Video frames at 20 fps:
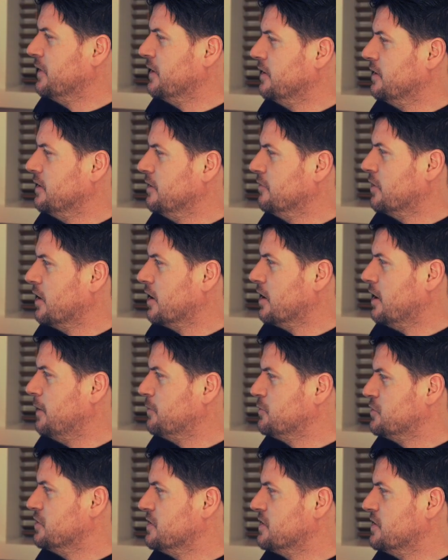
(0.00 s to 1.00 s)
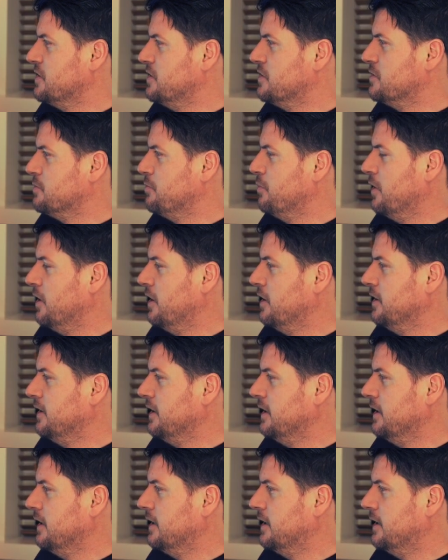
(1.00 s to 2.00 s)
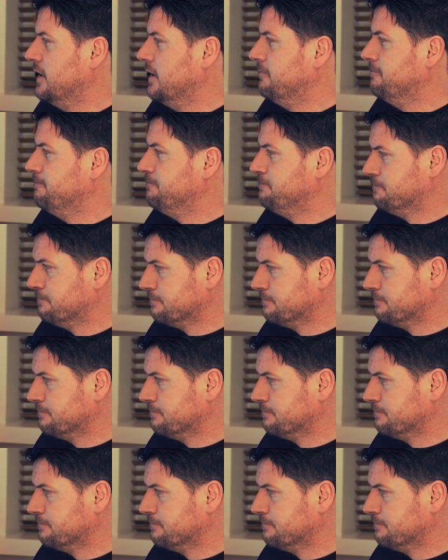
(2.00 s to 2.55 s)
you've got options here to buy the